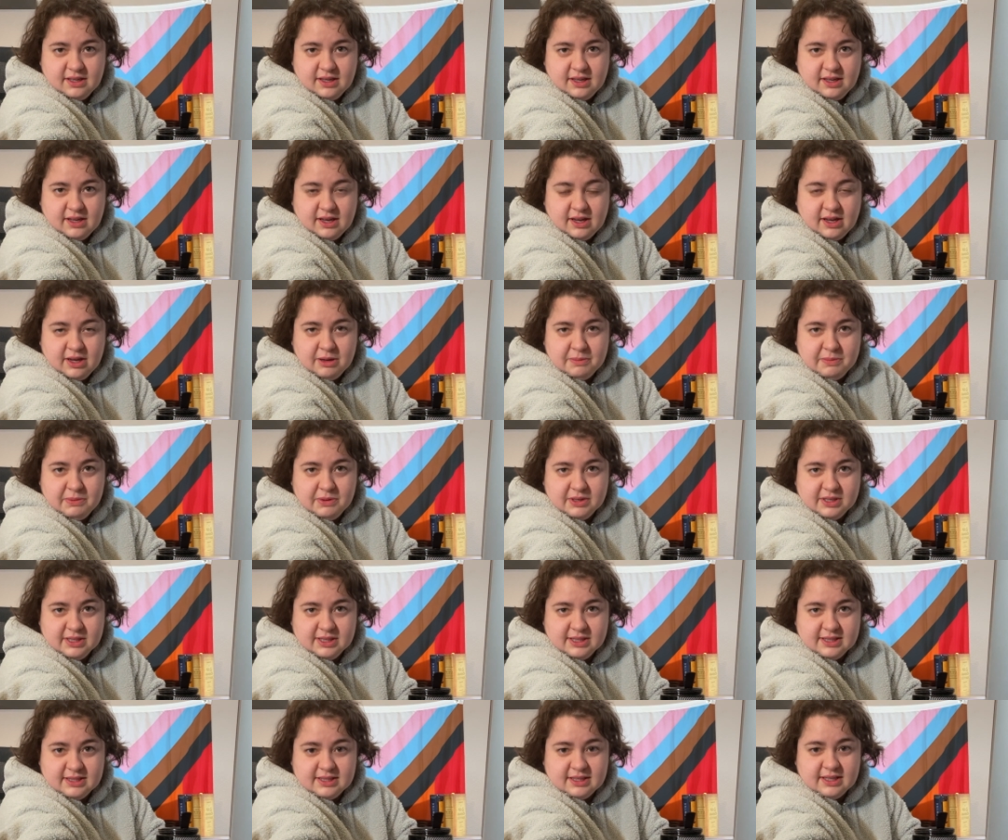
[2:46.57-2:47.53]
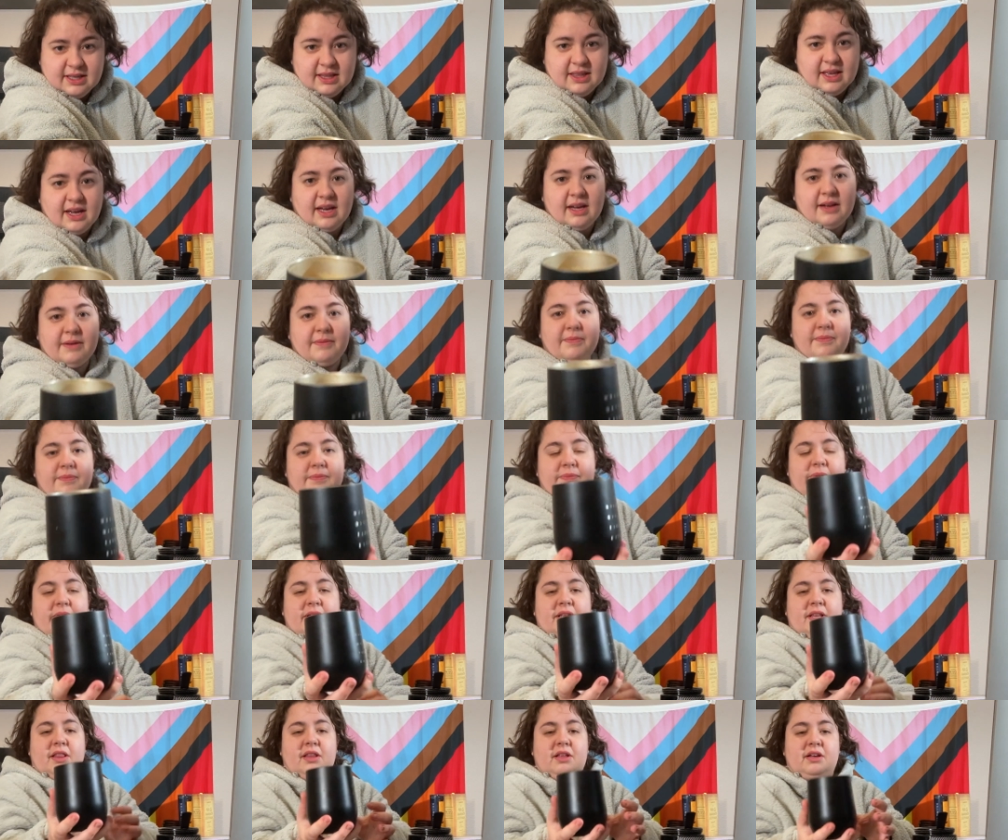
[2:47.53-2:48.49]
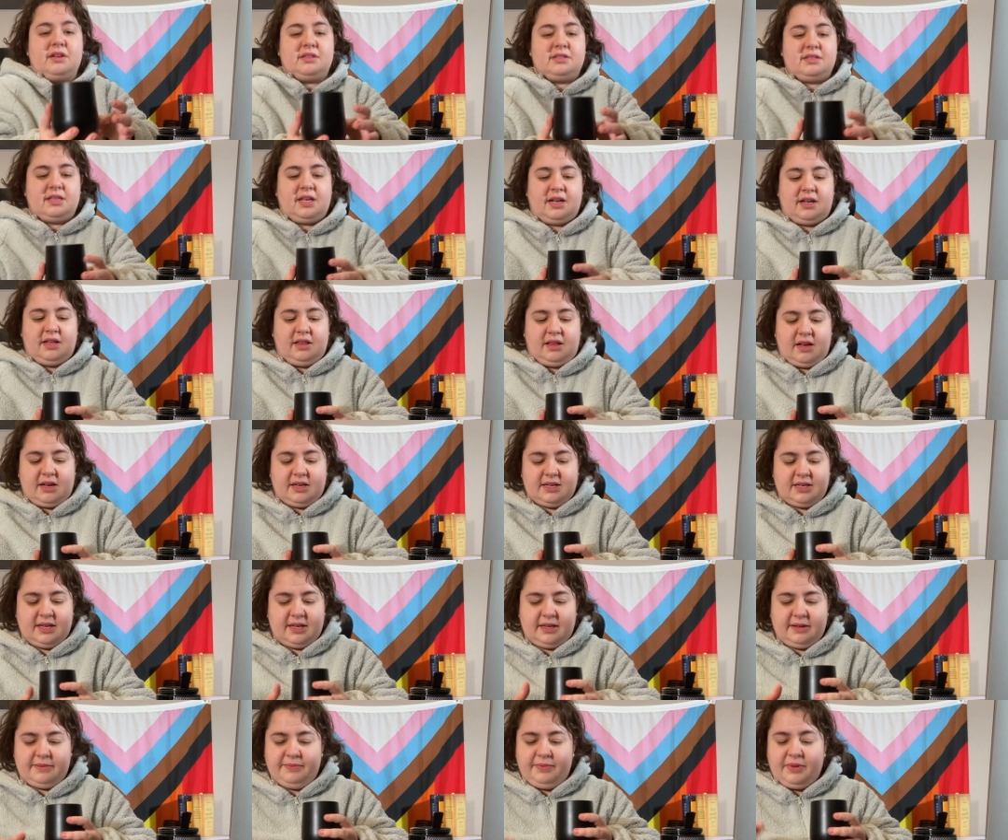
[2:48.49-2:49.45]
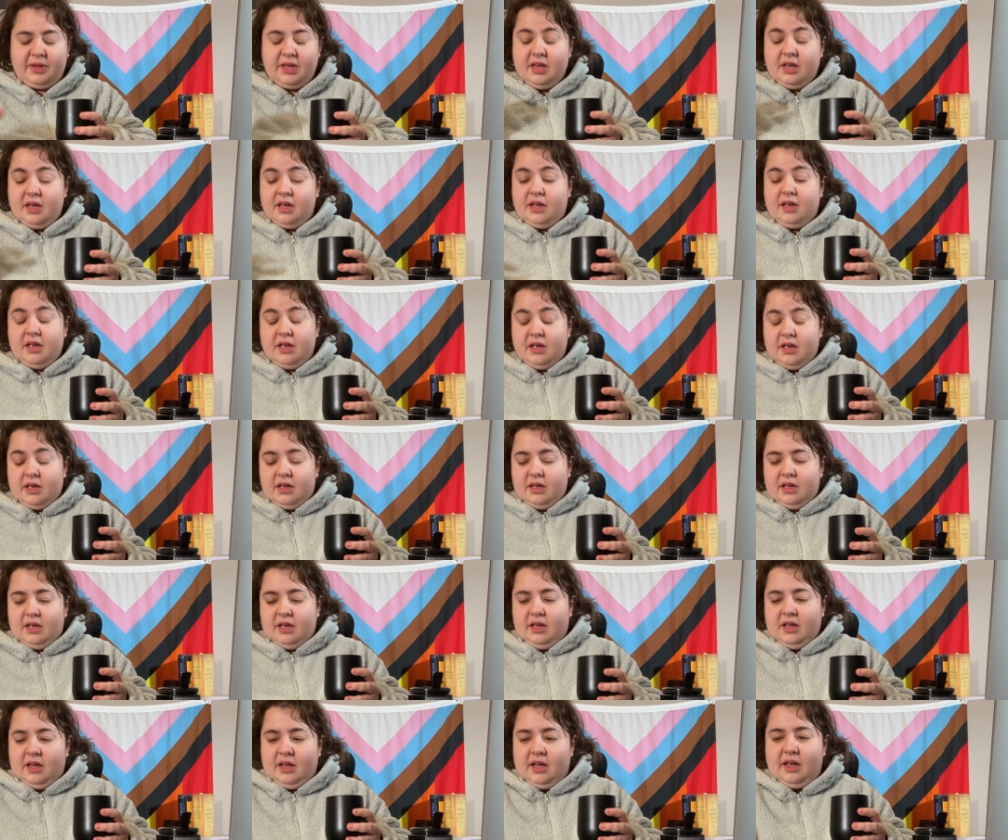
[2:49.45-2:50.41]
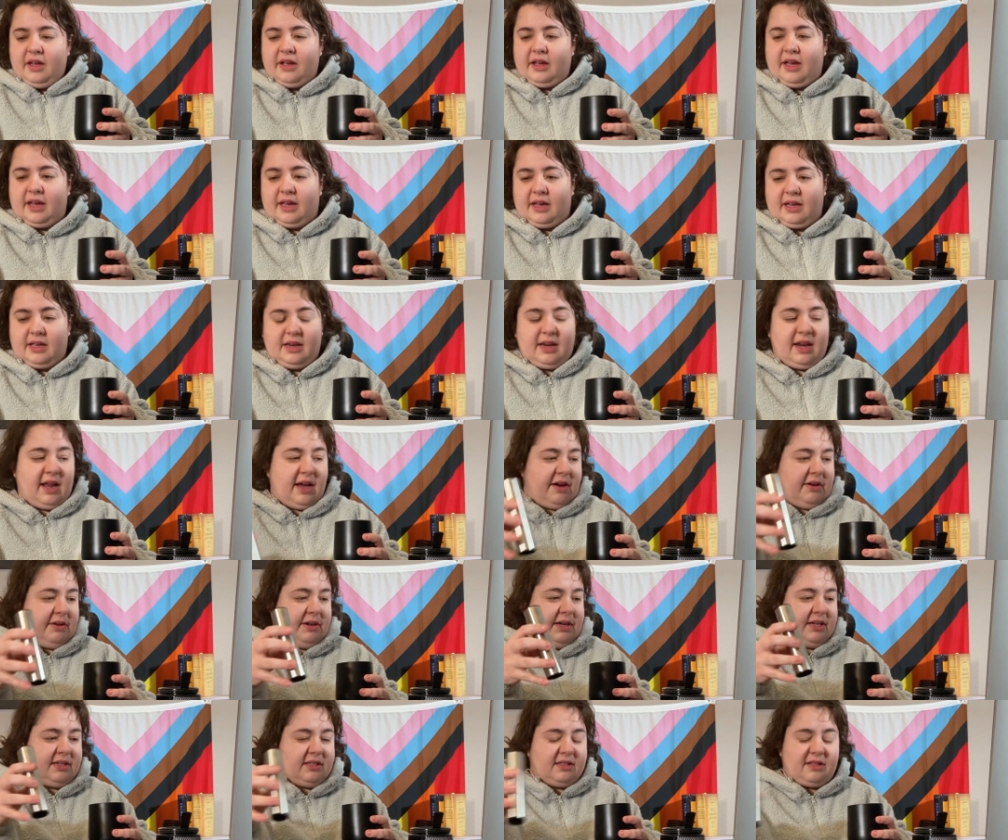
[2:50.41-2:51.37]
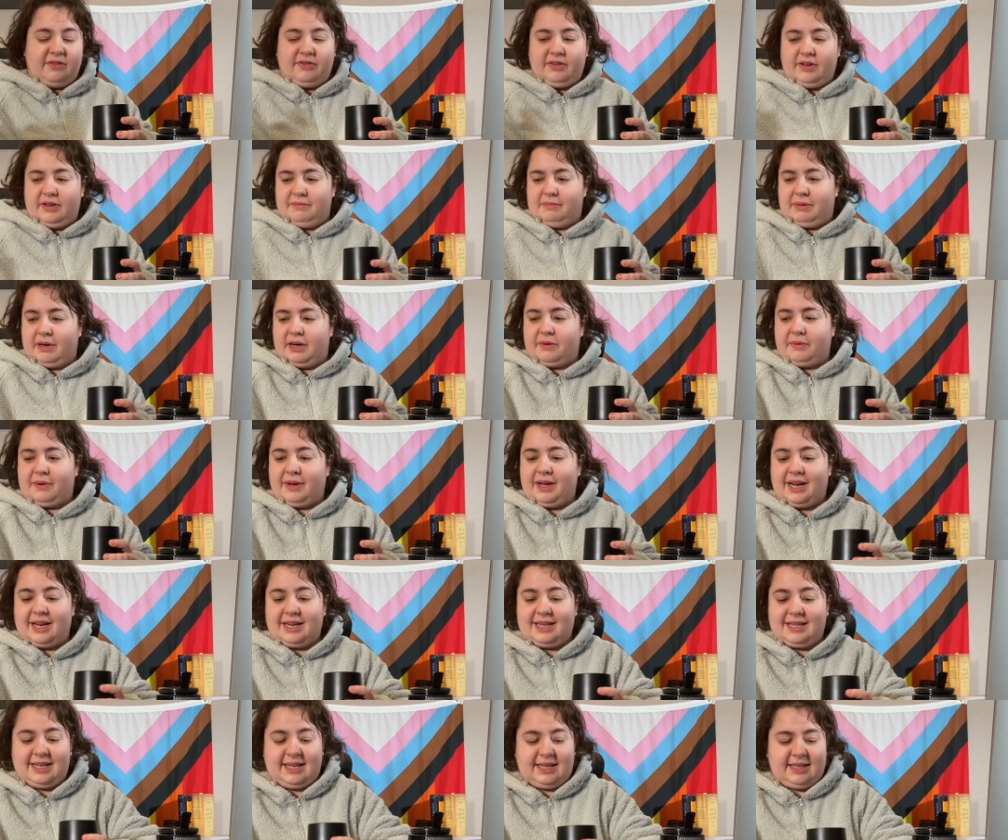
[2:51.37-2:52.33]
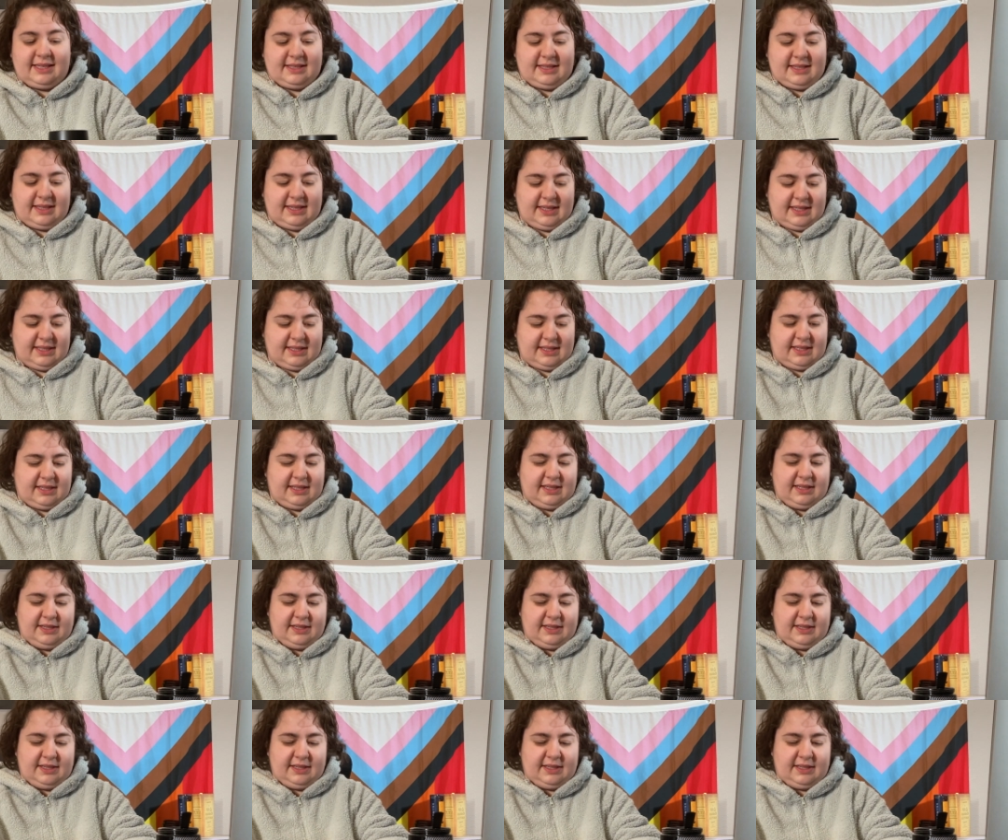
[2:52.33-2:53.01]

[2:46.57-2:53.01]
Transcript: I hope you can see that. It looks like a latte. Okay, now here's the fun part. We gotta taste it.